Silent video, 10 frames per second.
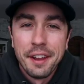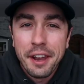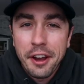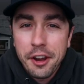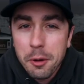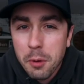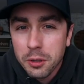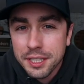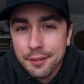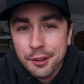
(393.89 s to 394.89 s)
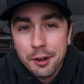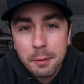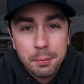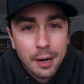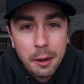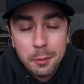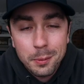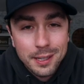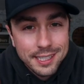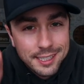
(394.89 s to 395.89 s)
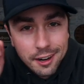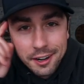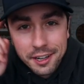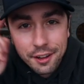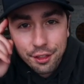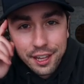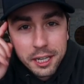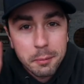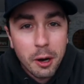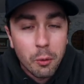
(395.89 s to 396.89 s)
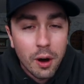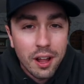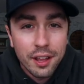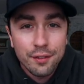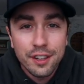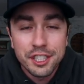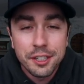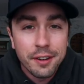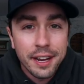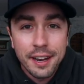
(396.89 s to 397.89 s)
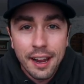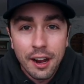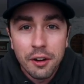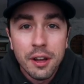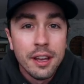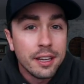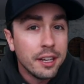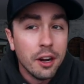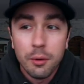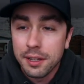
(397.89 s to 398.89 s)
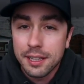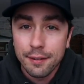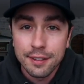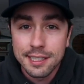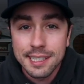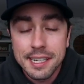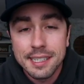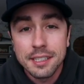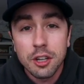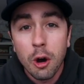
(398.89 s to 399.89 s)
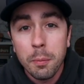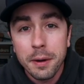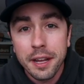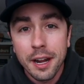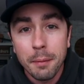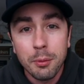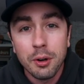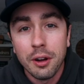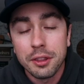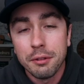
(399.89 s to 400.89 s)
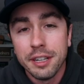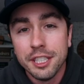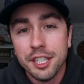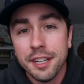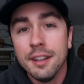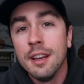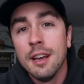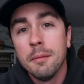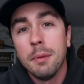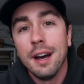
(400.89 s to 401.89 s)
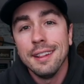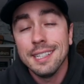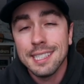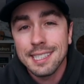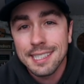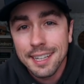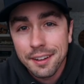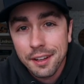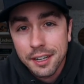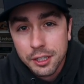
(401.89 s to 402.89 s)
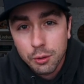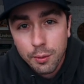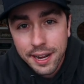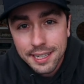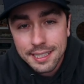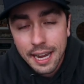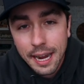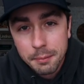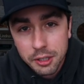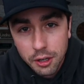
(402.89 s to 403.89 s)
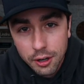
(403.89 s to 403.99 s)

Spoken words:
Now I know most of you are probably starting to think about walleye fishing right now, you know, with different seasons opening up throughout the region, but this is still a great time to go